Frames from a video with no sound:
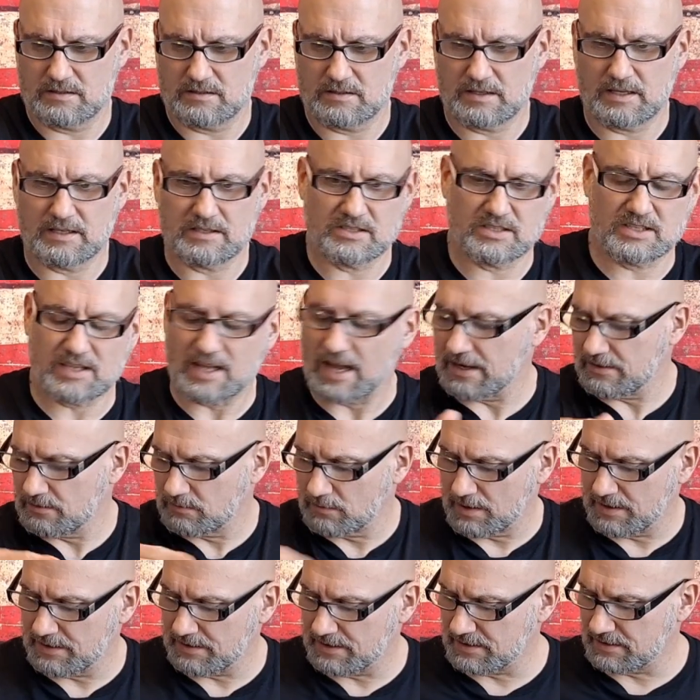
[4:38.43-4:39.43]
You slide
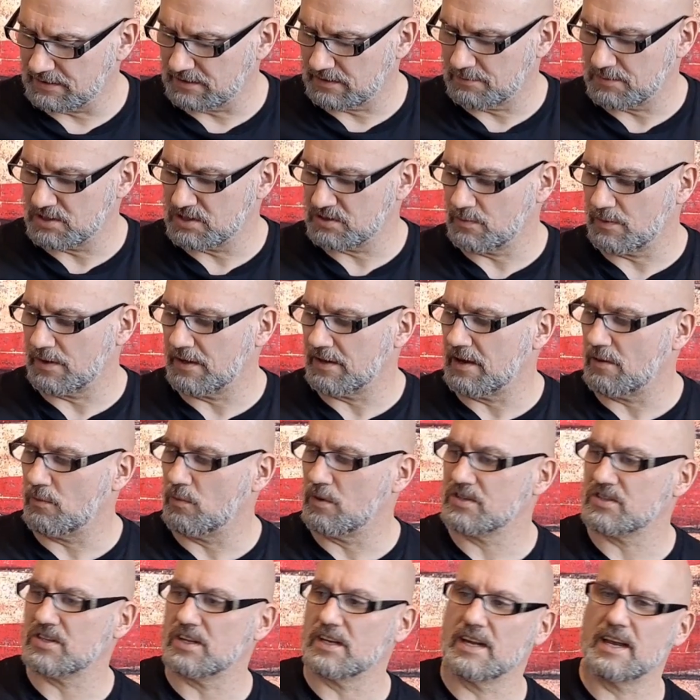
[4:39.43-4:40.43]
right in. Let me show you that
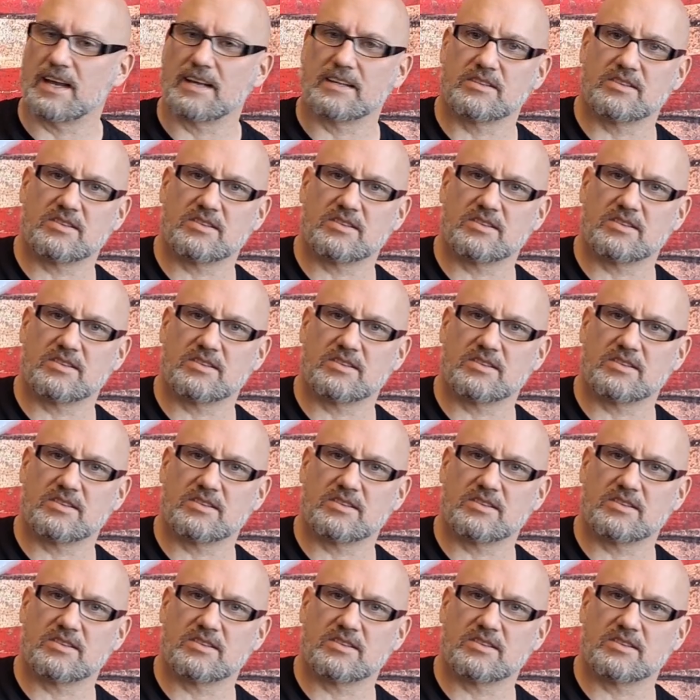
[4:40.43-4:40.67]
once again.